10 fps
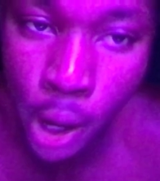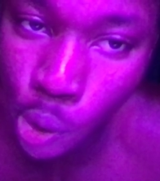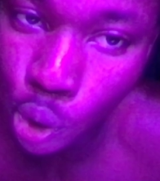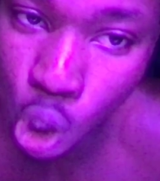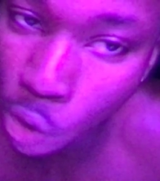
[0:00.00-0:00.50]
I owe
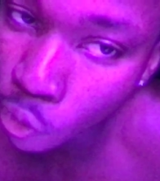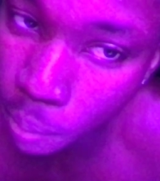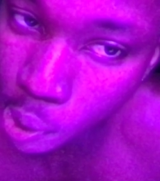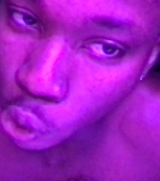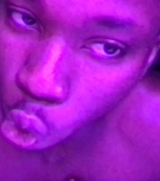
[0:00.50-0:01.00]
the
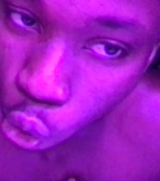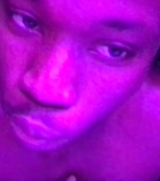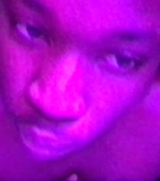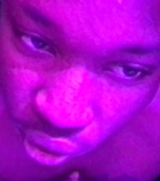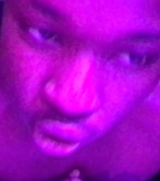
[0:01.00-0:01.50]
government a lot of
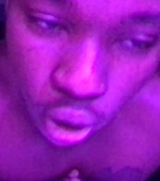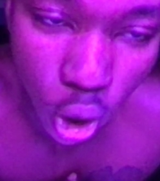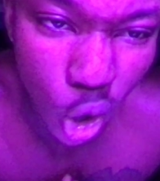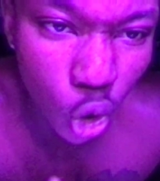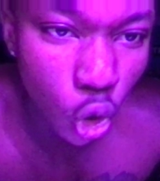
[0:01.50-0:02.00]
money.
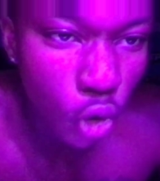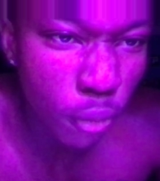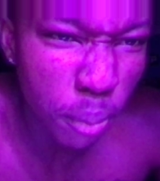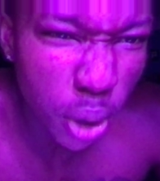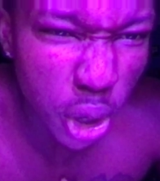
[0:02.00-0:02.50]
A lot of
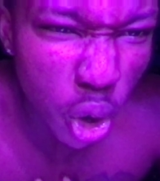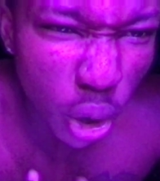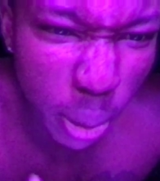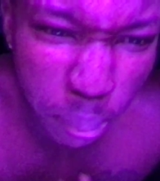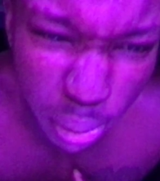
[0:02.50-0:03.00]
money, on
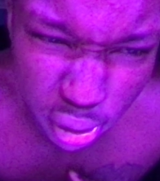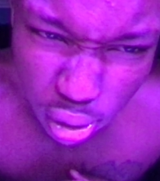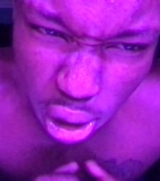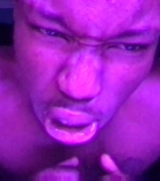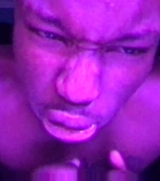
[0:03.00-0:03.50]
that business,
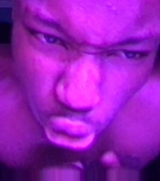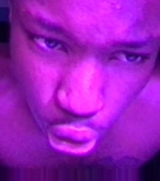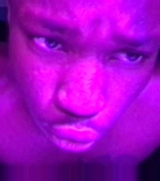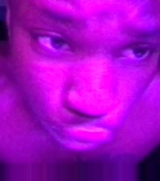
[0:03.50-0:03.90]
and I think it's